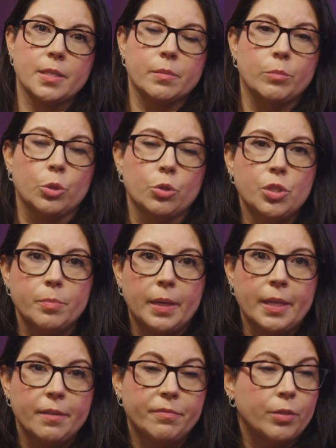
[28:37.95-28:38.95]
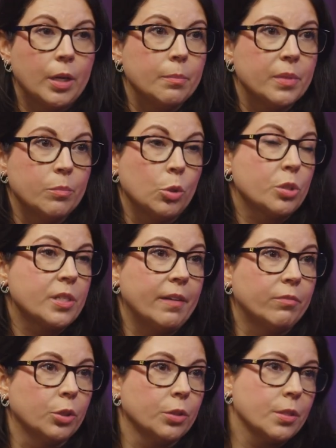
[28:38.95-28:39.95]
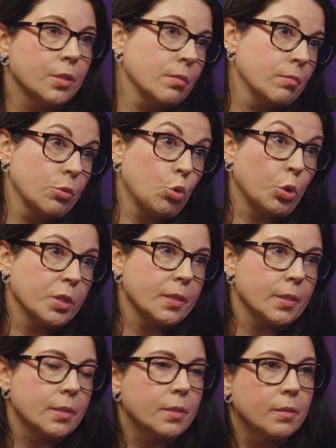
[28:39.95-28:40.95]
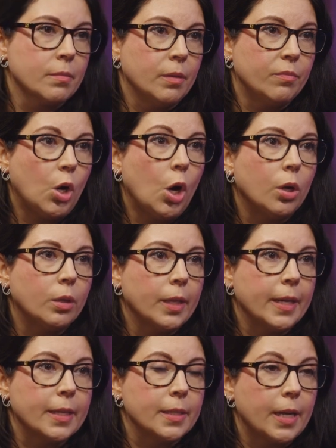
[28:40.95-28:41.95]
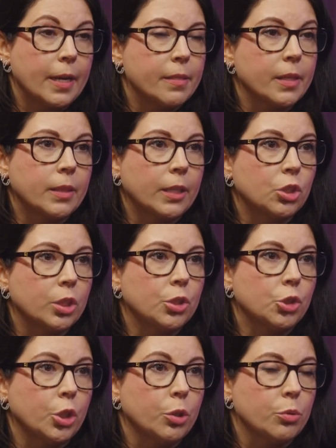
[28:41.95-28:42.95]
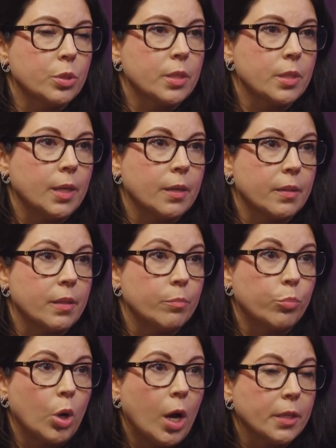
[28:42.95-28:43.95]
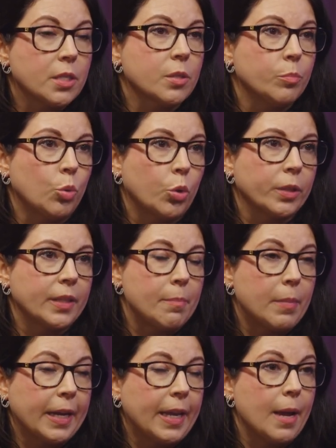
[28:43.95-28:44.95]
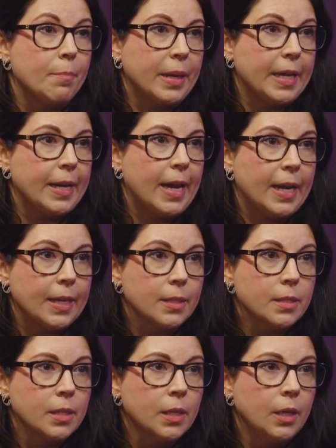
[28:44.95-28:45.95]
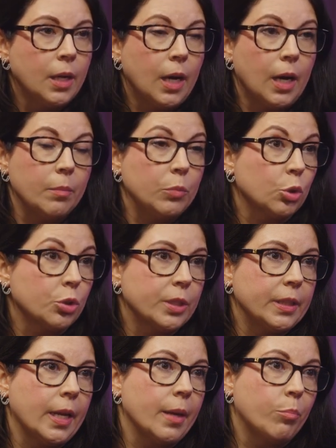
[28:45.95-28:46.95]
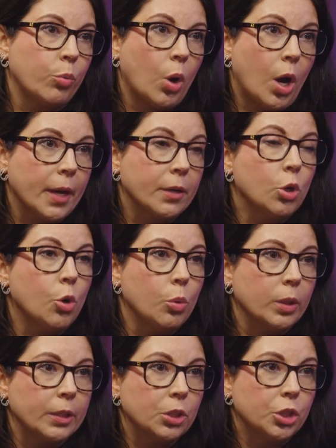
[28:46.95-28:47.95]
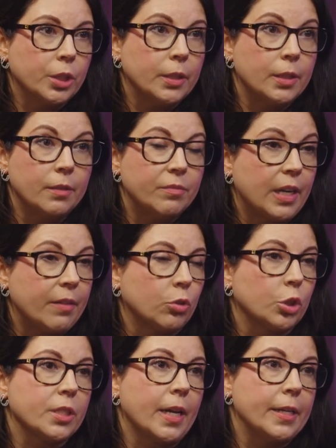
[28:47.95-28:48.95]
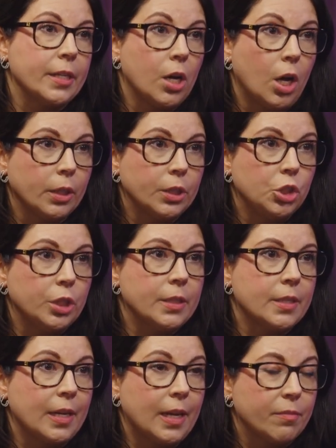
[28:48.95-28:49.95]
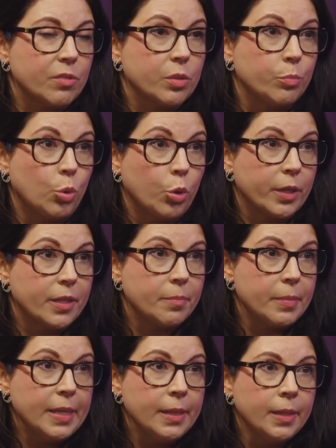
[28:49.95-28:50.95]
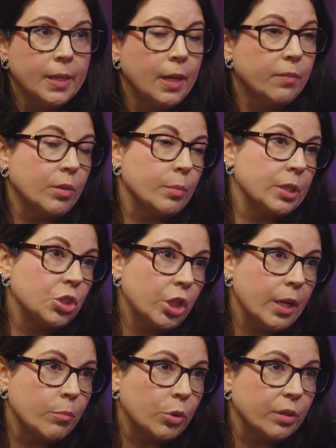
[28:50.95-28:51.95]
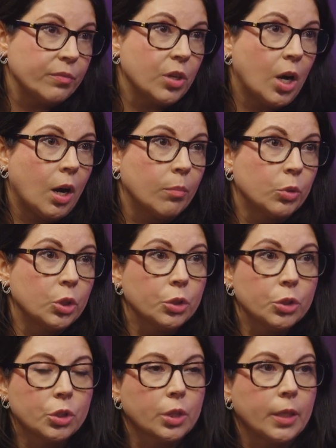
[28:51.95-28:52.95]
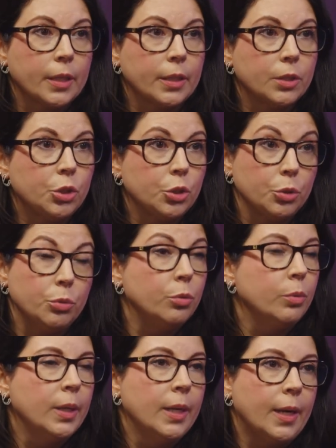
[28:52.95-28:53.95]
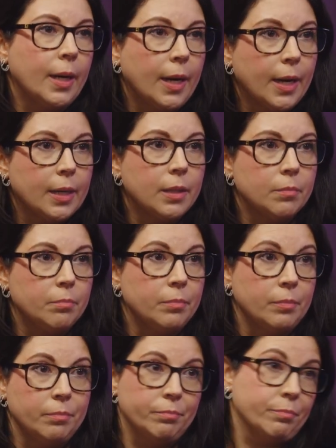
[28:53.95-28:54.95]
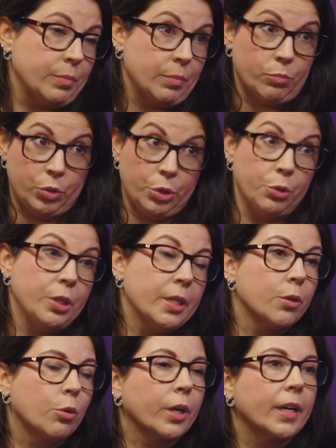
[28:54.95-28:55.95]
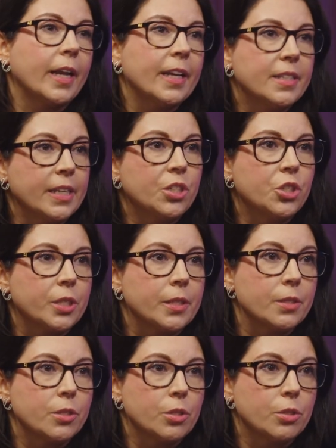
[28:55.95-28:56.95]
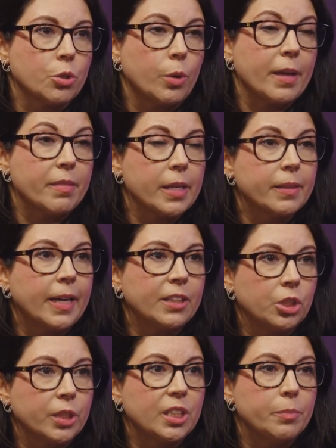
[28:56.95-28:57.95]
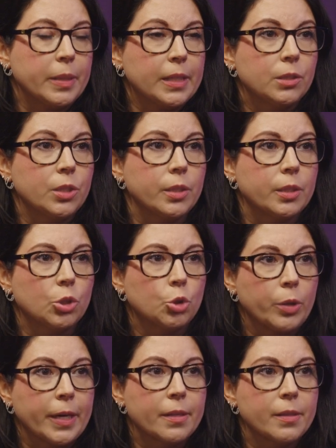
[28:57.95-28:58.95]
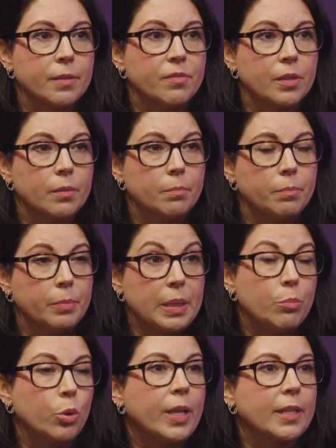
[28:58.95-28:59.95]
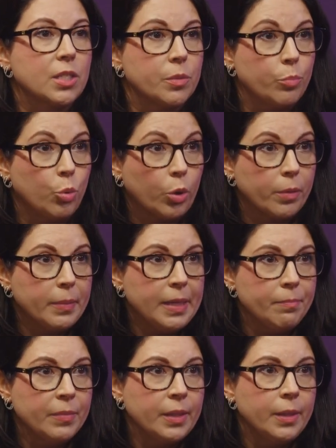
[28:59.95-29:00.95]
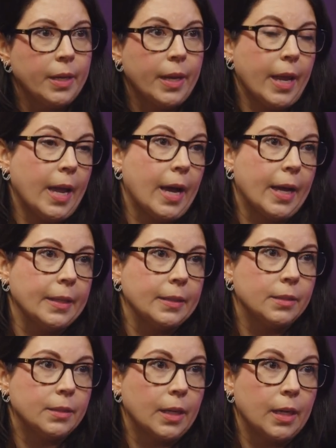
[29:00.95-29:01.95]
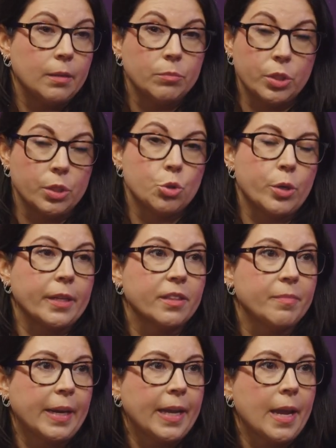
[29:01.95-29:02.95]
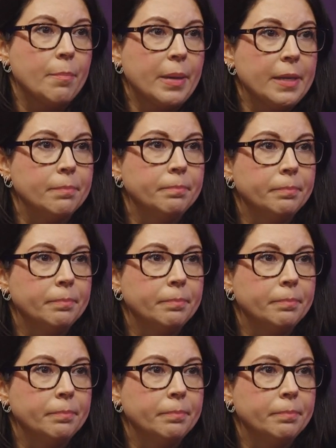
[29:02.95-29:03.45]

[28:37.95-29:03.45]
the most money from the most diverse sources of all, and I think that just shows the broad support that my campaign has. You'll see a broad coalition of diverse ideologies that have supported me, from the Chamber of Commerce to union organizations. So I think that just speaks to the strength of the people that support me and to the strength of my campaign.